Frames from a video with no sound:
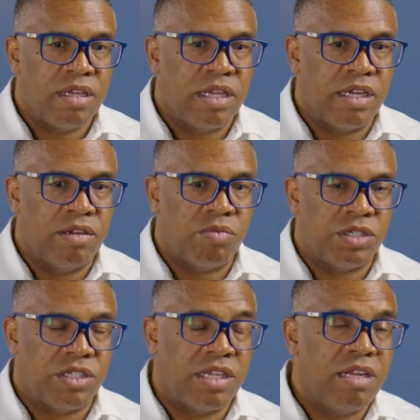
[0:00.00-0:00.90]
And
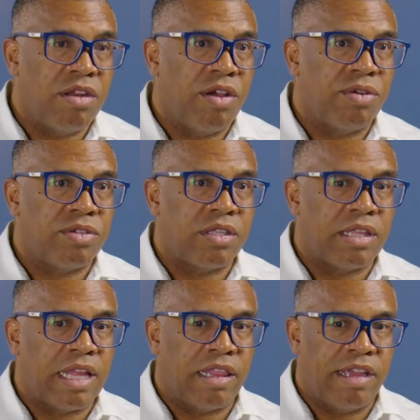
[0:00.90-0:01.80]
what you didn't know is
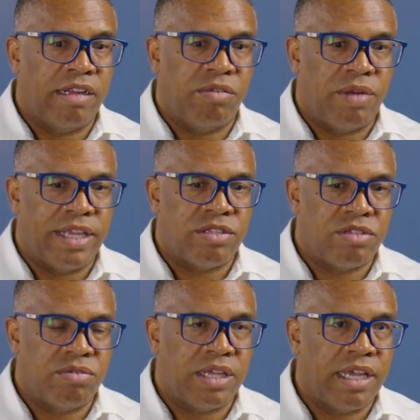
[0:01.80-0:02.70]
that lady raised
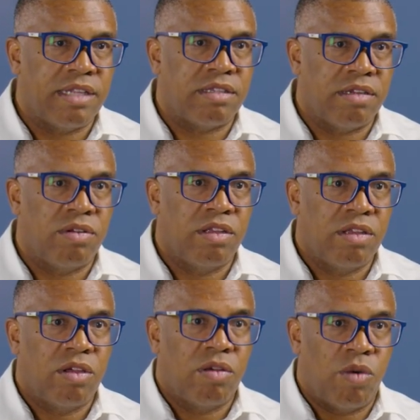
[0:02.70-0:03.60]
two kids, and
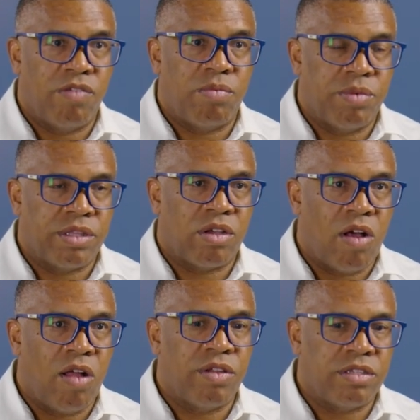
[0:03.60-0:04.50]
one of them went to
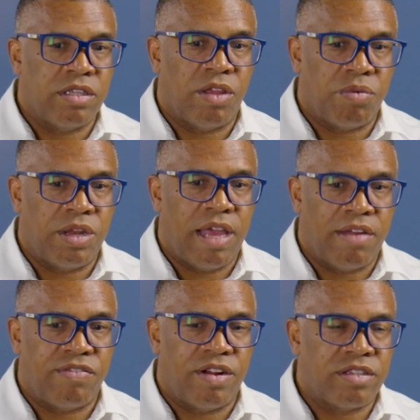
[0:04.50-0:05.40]
college, and the other one
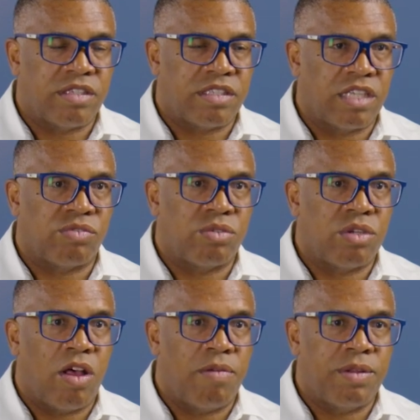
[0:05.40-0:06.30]
had a very successful
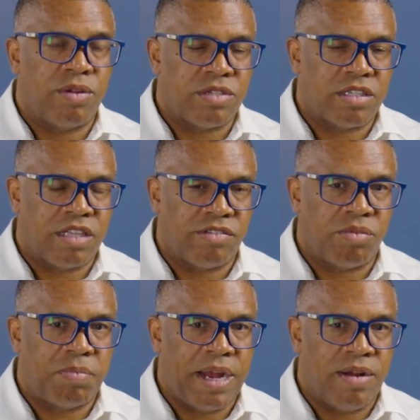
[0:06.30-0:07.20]
job, and they're
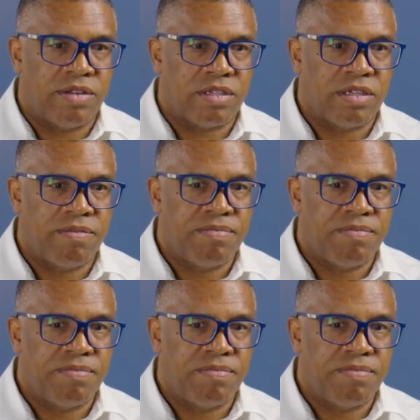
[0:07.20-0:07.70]
successful parents.